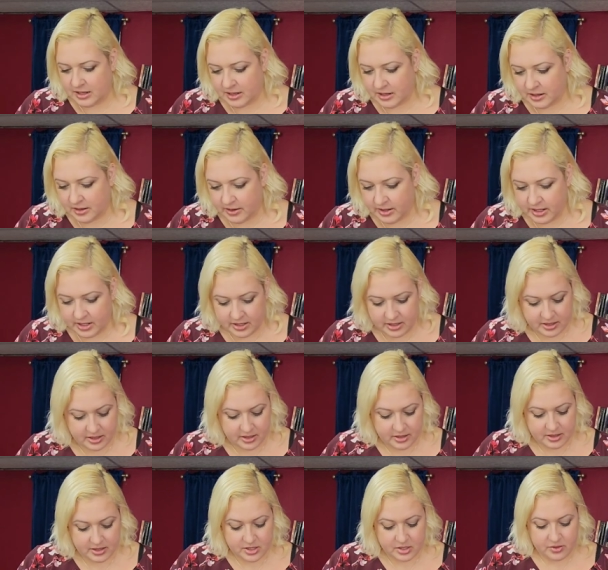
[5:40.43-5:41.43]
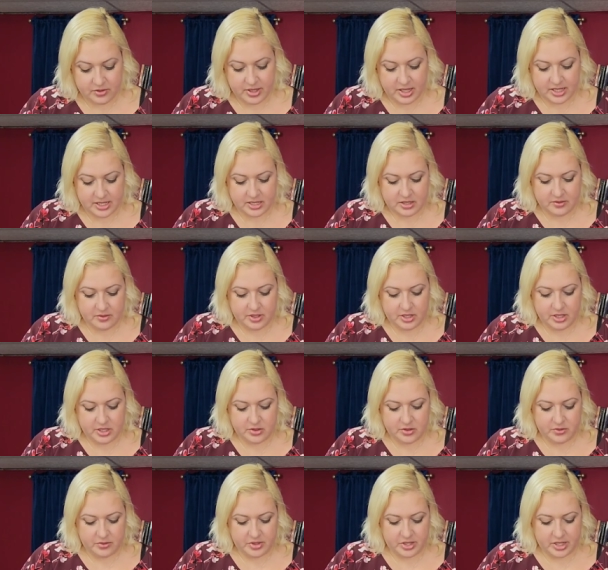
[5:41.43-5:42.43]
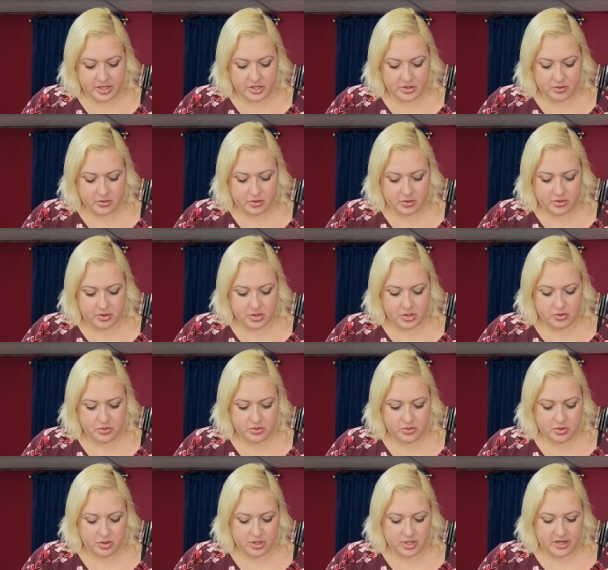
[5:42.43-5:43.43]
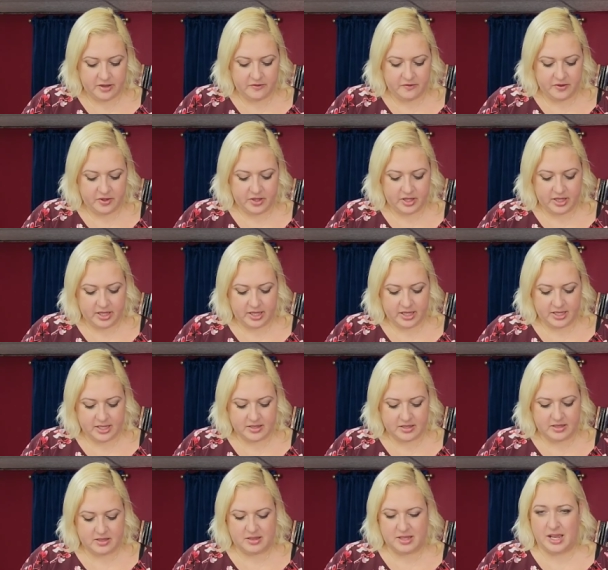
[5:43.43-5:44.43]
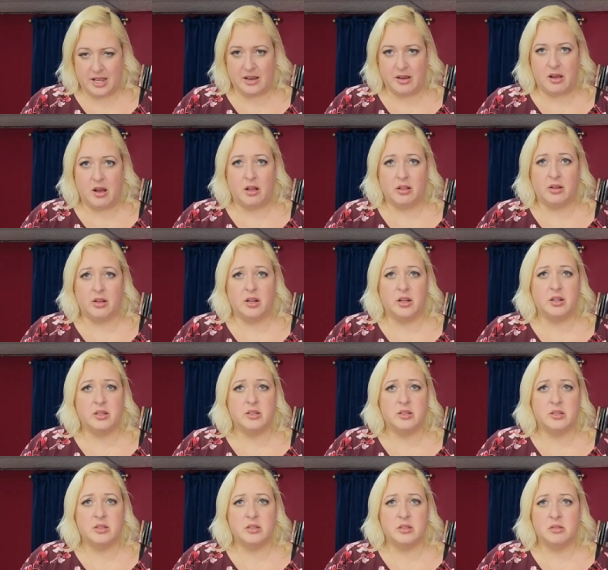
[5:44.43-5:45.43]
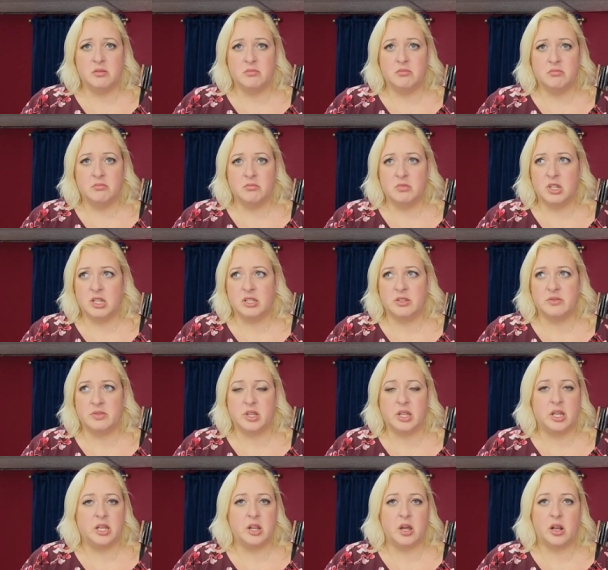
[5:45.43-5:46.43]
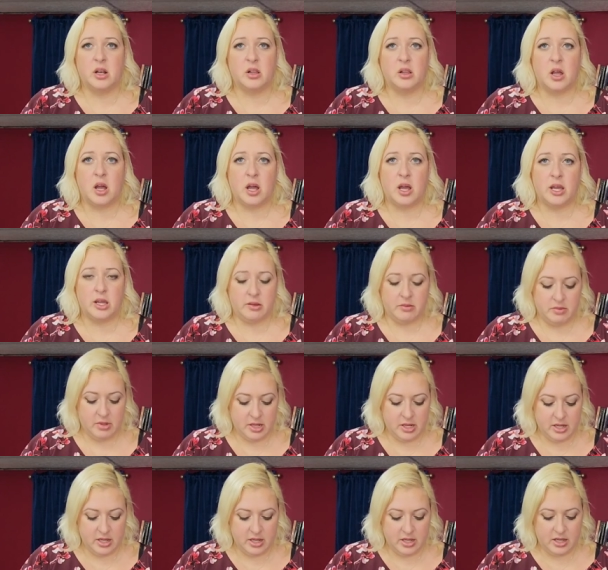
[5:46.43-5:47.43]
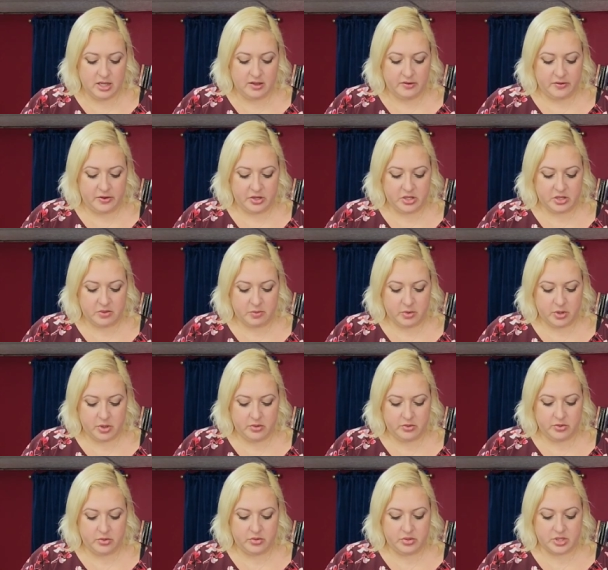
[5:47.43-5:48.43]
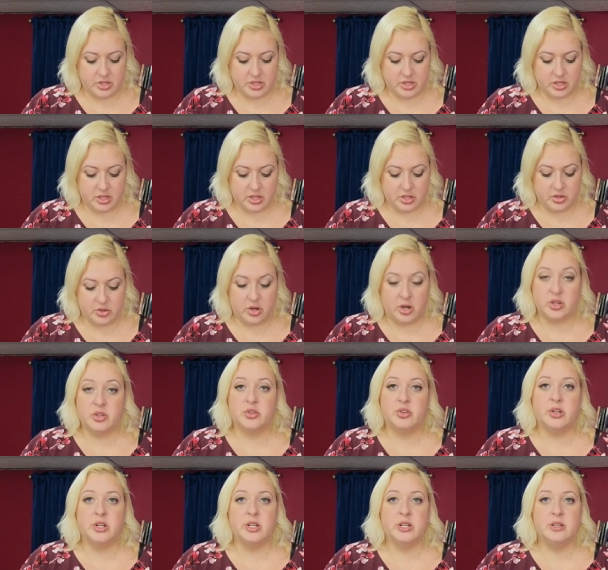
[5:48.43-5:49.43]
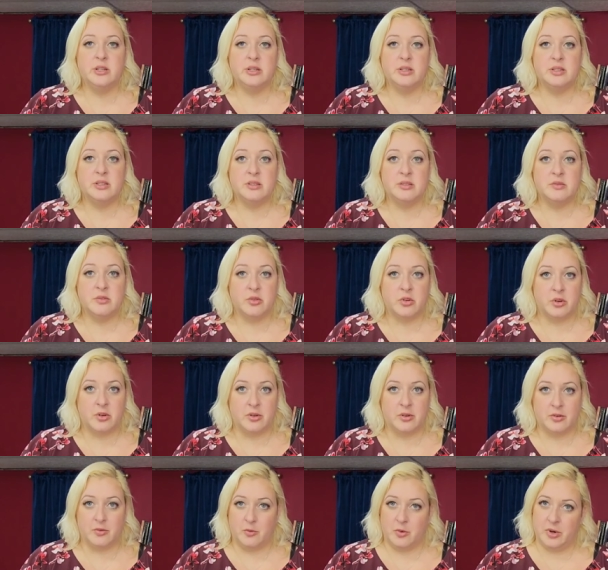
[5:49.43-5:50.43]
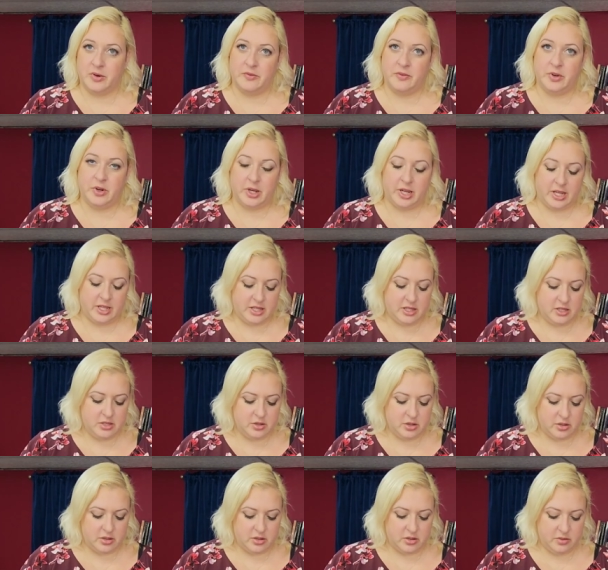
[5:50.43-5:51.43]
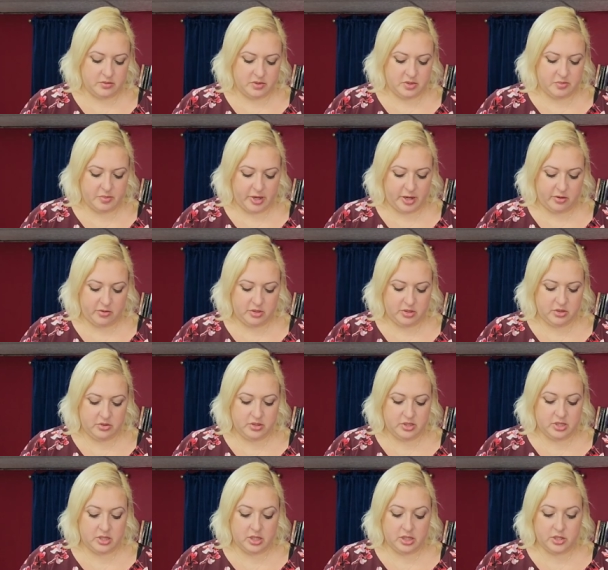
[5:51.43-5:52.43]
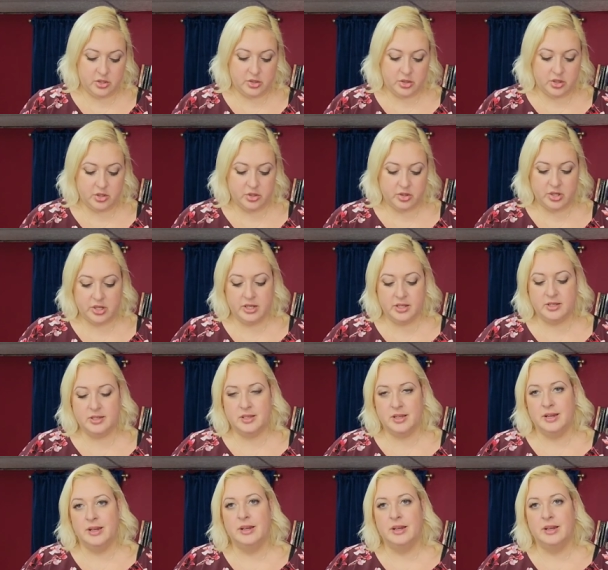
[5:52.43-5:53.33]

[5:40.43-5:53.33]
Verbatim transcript: All right so that's the way to do it with that tool. The tool I feel like is $10. It's really not a lot. If you're someone who loses a lot of drawstrings or one of your kids or spouse loses a lot of drawstrings,